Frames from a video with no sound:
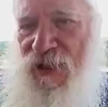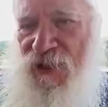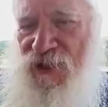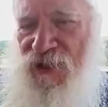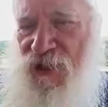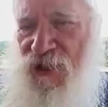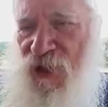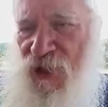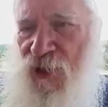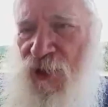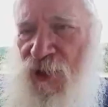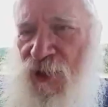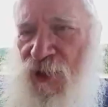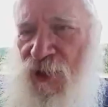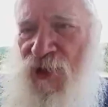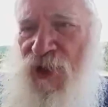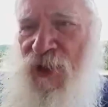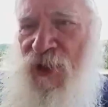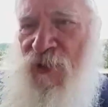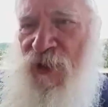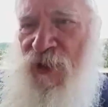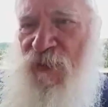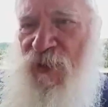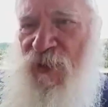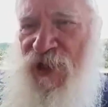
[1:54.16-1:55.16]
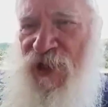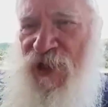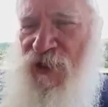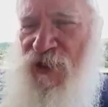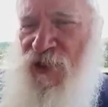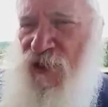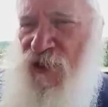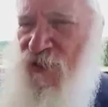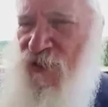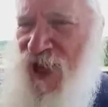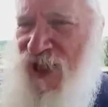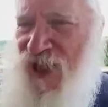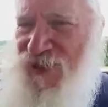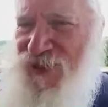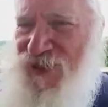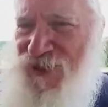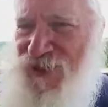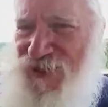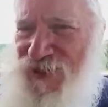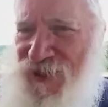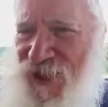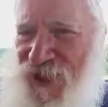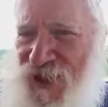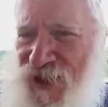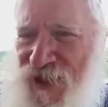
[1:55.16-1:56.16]
So it would be correct to
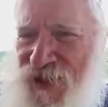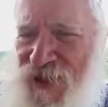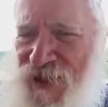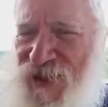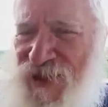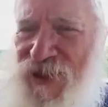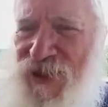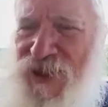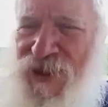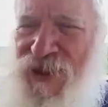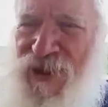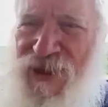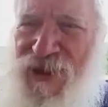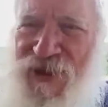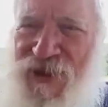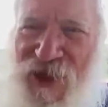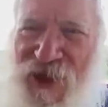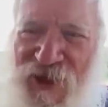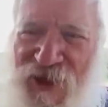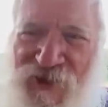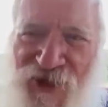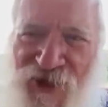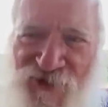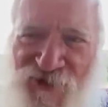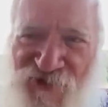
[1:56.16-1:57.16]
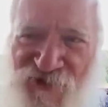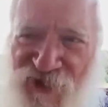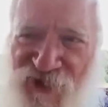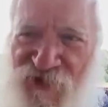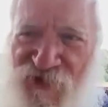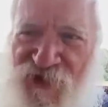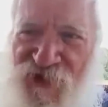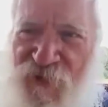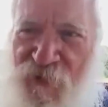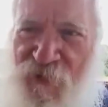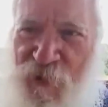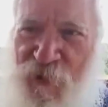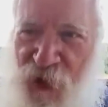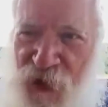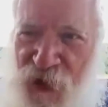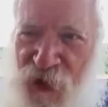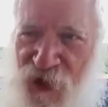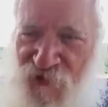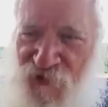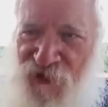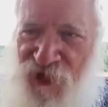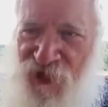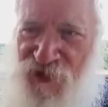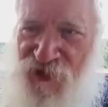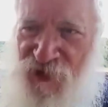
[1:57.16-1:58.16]
say that the fifth
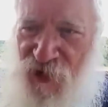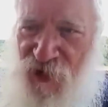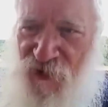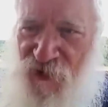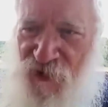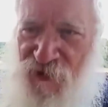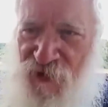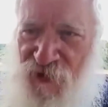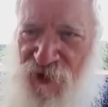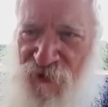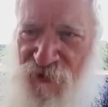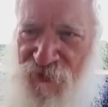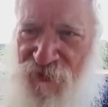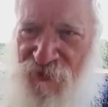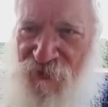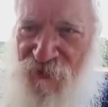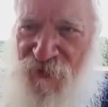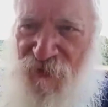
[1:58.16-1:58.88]
book of the Torah